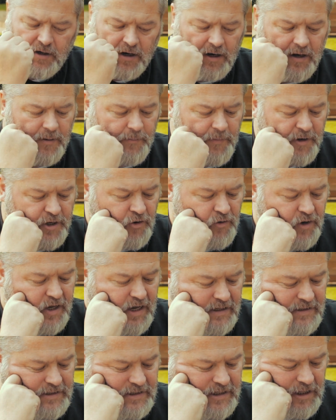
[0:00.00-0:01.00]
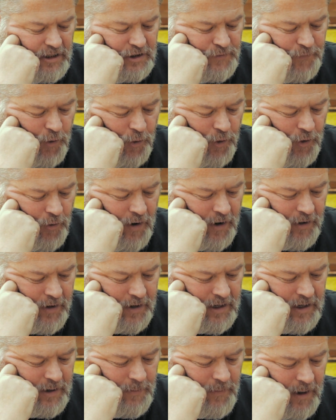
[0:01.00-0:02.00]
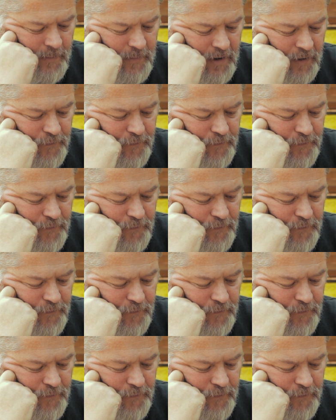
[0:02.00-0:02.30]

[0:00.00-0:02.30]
but you can see these floating around on eBay. But